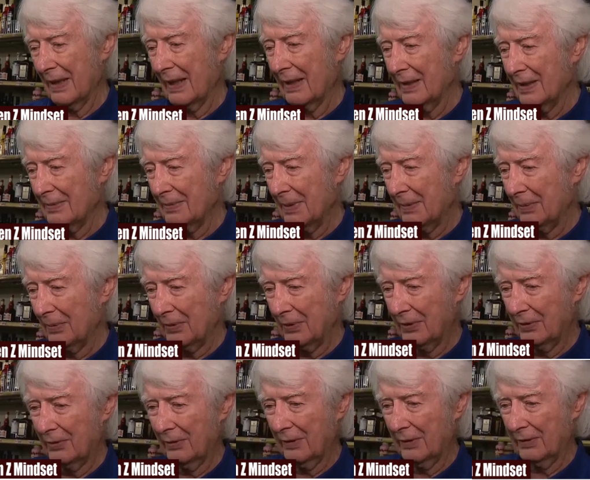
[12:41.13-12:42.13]
A lot of these
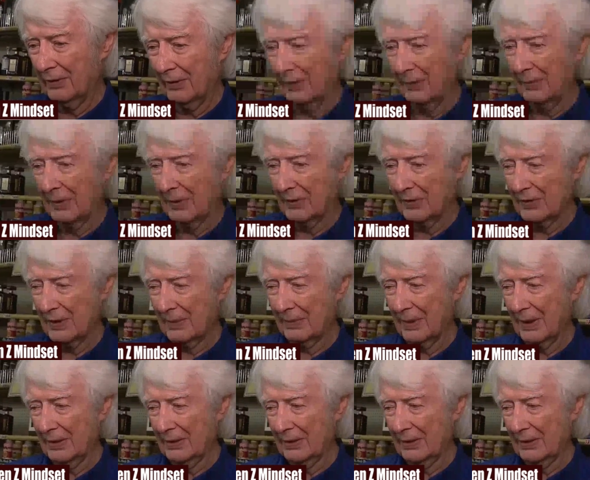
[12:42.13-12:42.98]
people are career criminals.